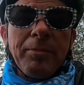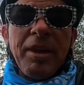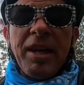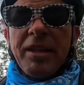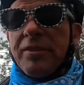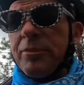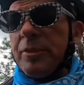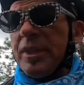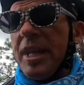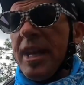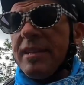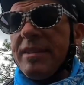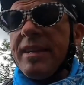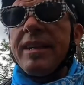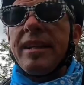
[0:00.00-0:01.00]
back in
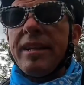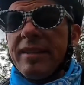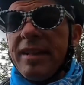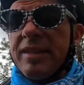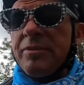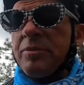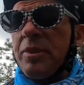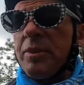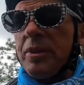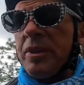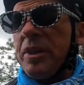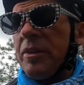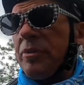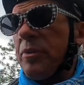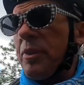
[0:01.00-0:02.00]
2018, I test rode a
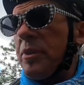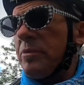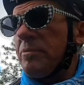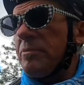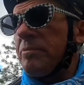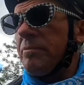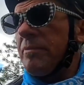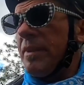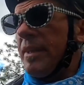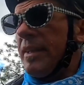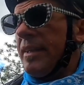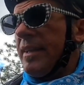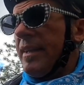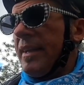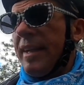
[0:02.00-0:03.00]
Cutthroat,
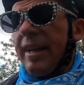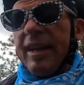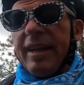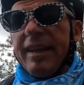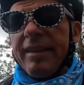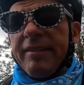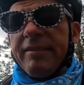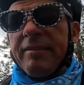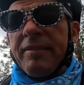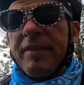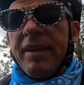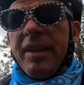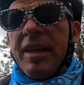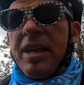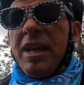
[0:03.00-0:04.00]
and
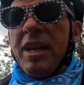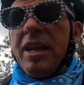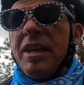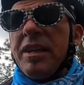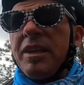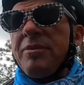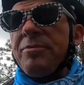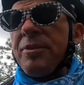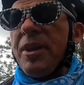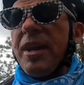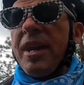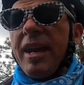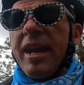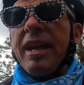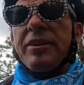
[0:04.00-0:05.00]
if
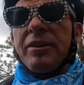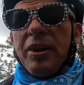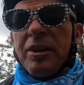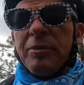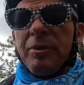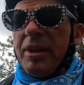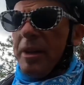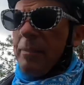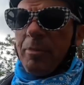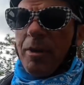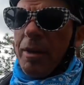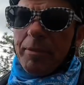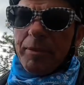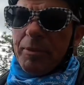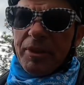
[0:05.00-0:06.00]
I had got one, I
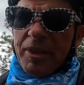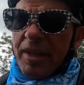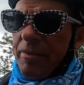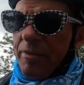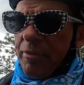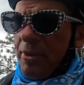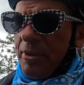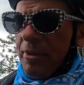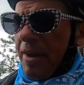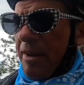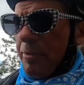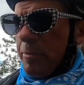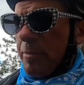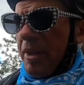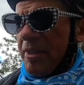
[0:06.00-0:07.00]
probably wouldn't have 3
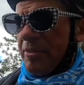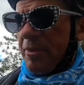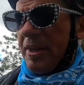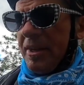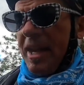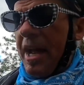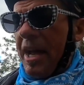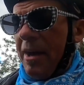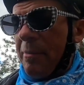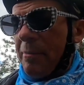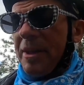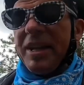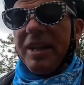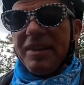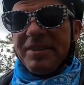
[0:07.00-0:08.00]
gravel bikes right now,
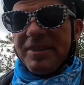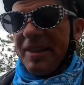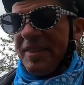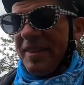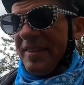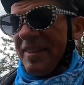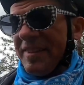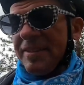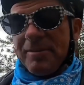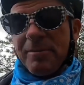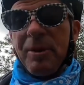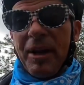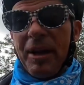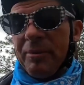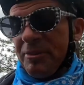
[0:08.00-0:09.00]
because I think this is
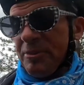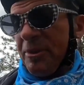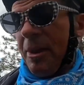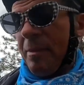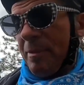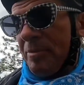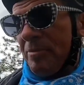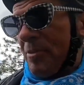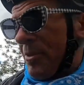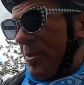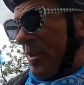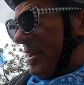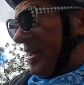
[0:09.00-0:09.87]
what I was shopping for